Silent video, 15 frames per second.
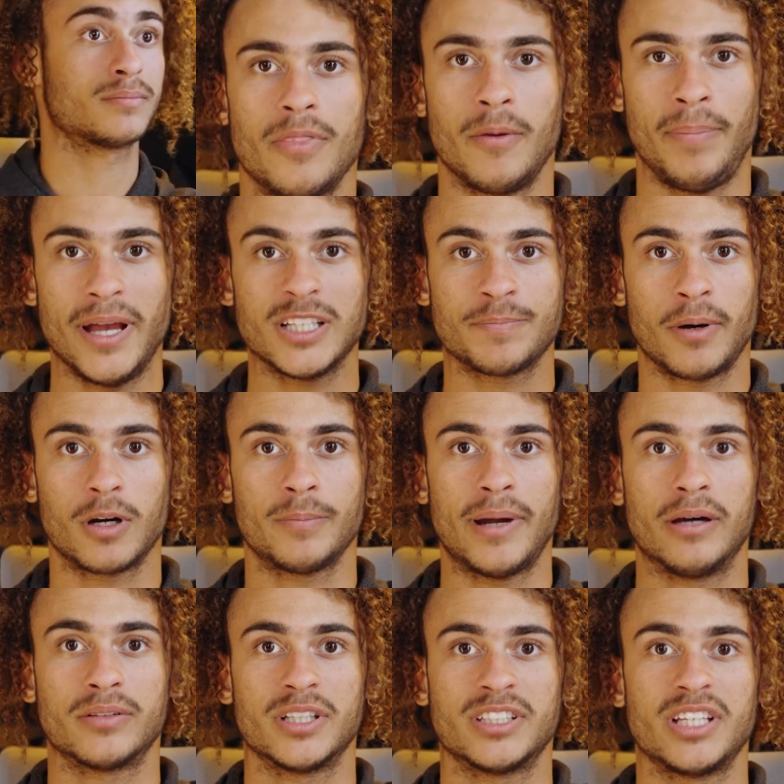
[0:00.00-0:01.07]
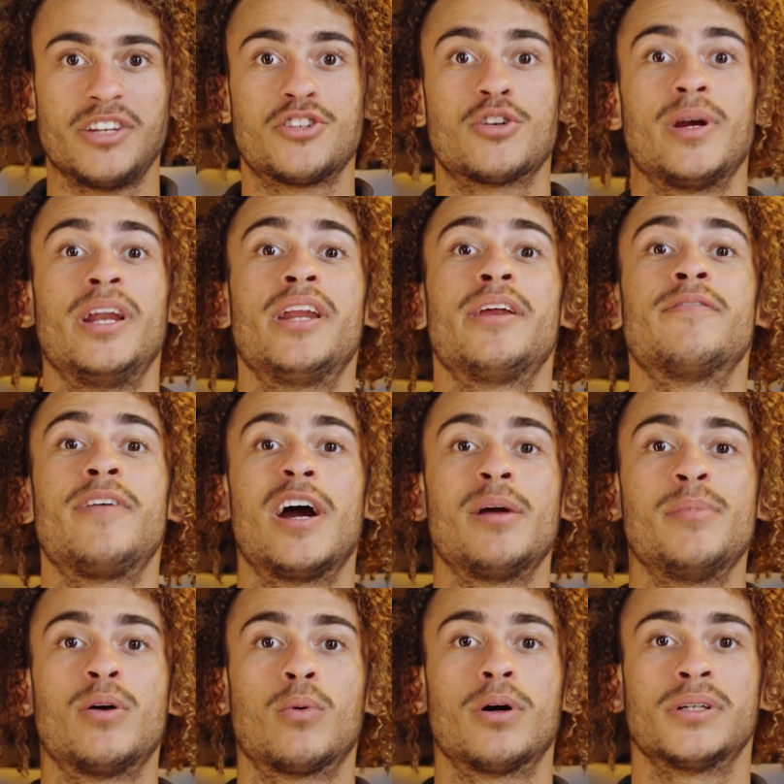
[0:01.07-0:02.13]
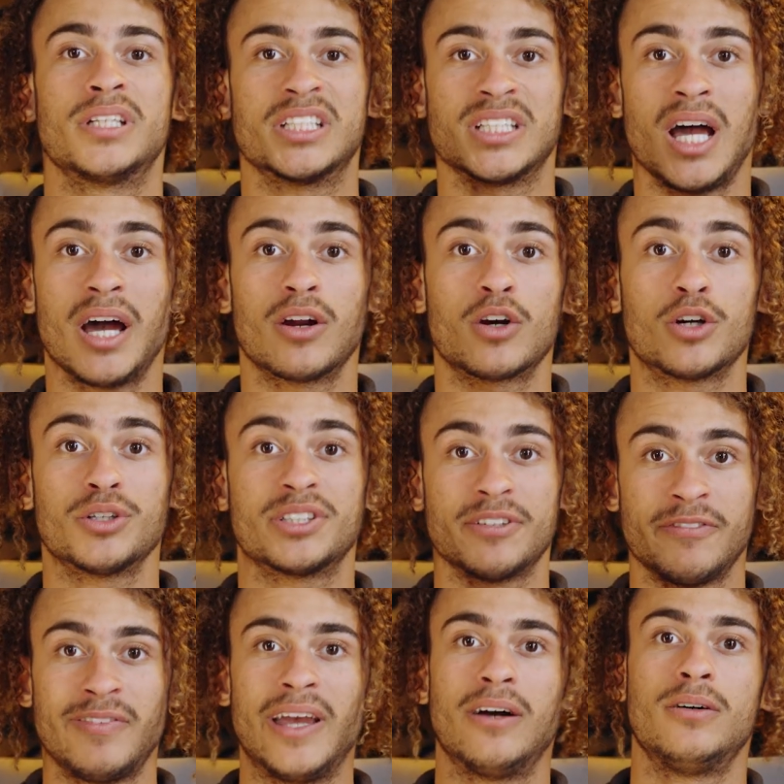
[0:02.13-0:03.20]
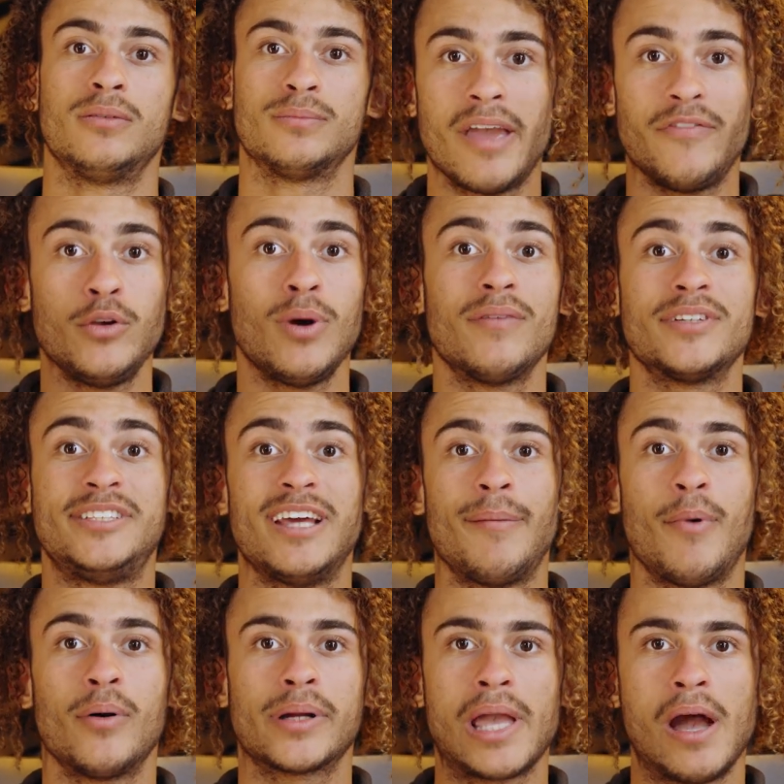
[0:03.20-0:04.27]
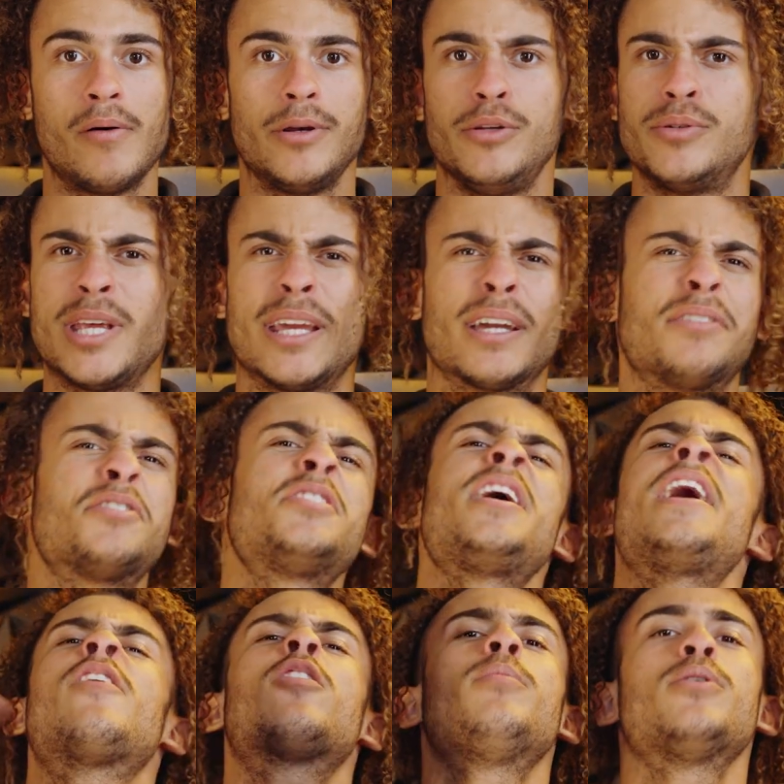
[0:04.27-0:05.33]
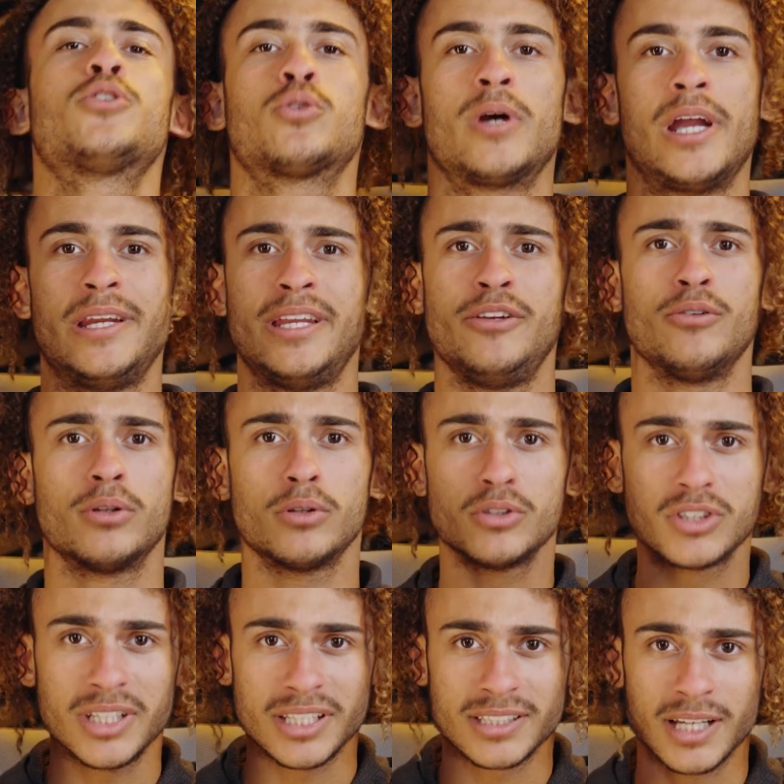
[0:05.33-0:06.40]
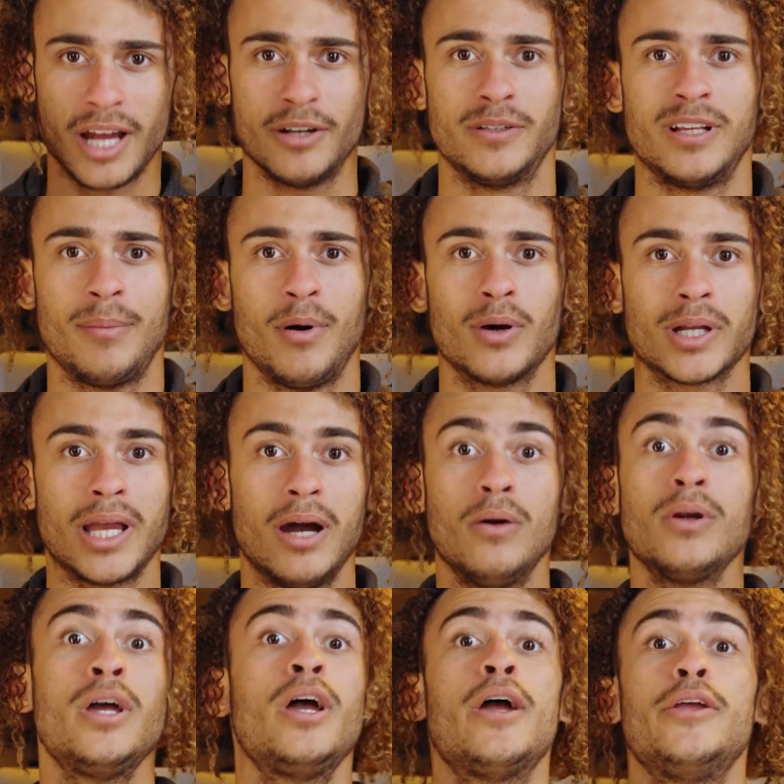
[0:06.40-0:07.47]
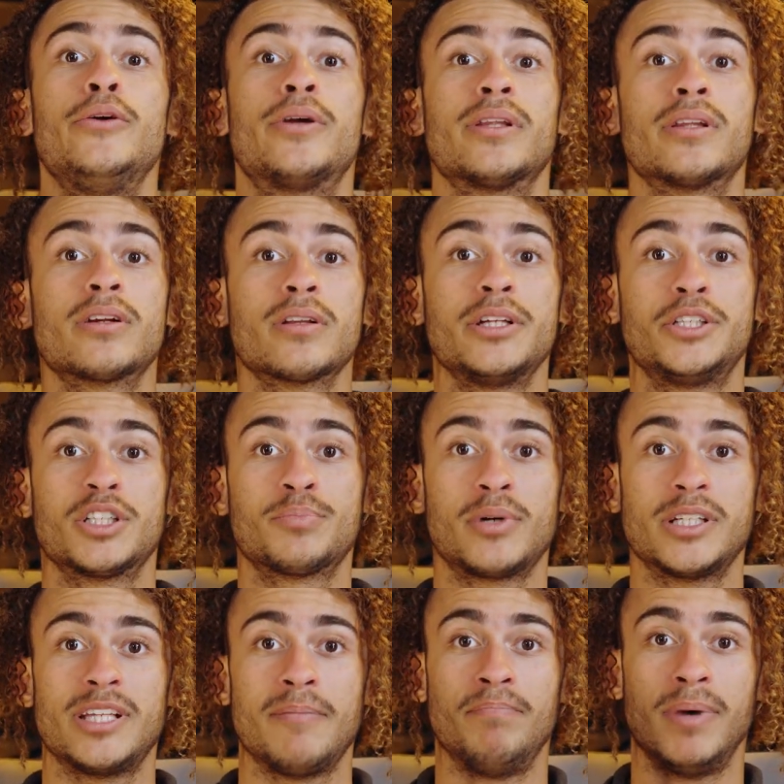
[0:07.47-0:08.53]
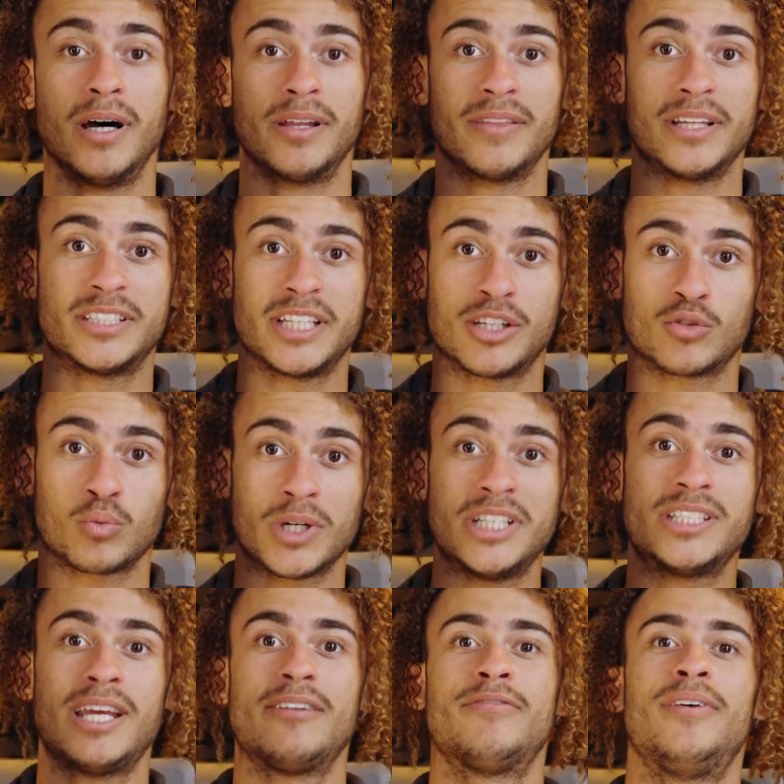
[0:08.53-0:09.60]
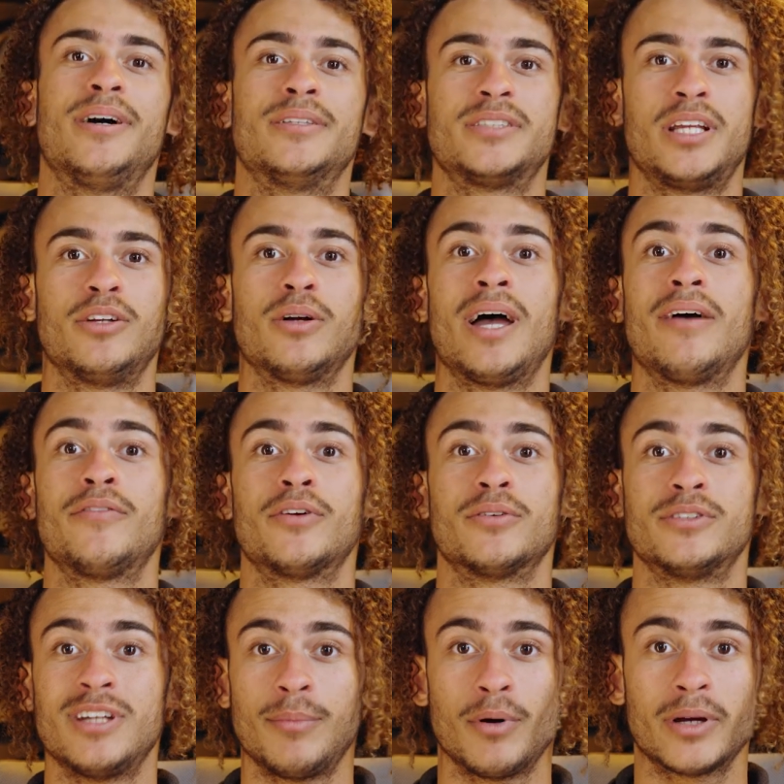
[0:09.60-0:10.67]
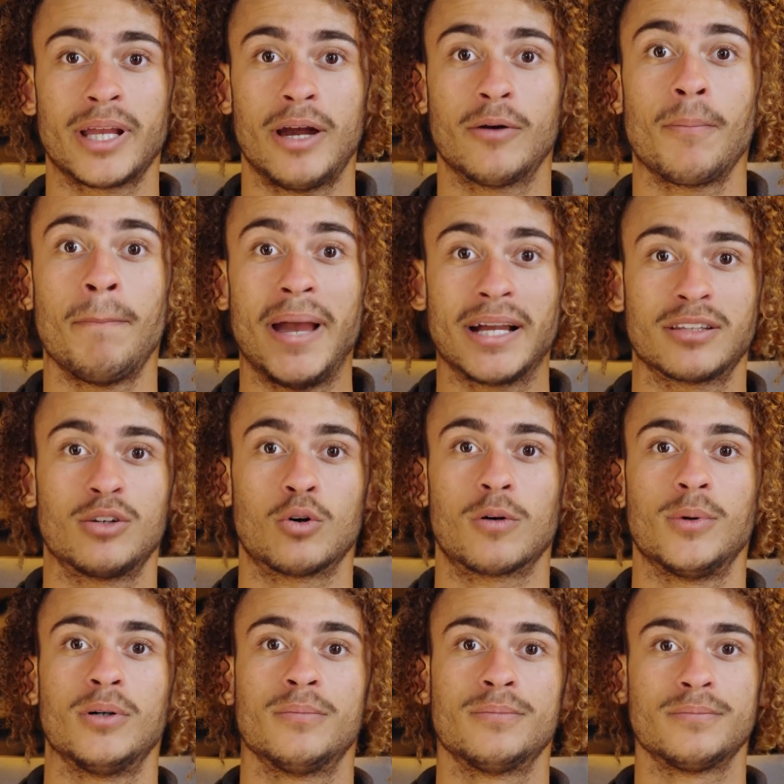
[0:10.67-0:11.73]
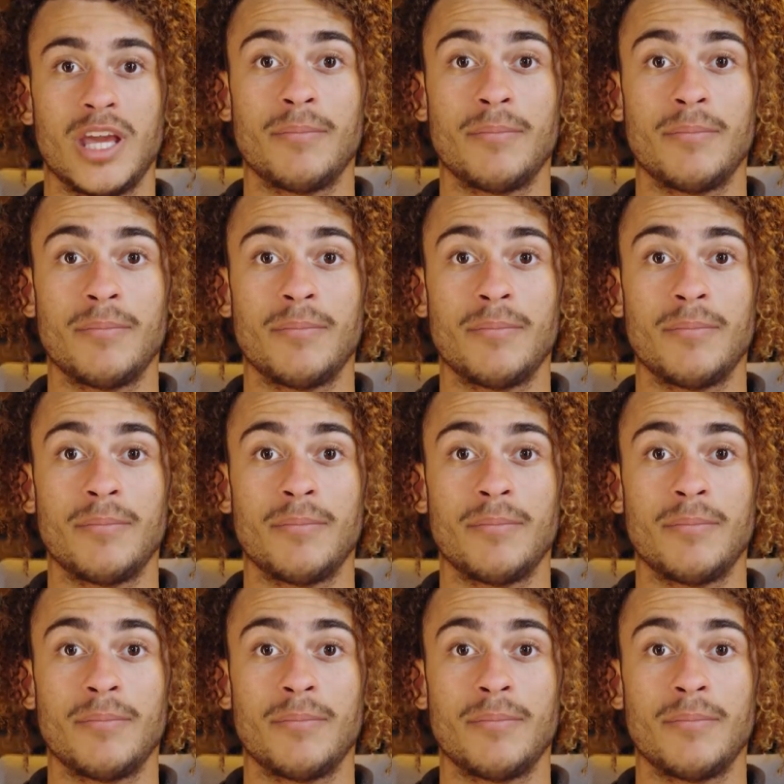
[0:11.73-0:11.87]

The best part about this is you're in an environment where it does not hurt to fail. If you have a demo account and you take a terrible trade and you lose the entire demo account, you can literally just press a button that says reset funds and you'll have your demo account back to normal.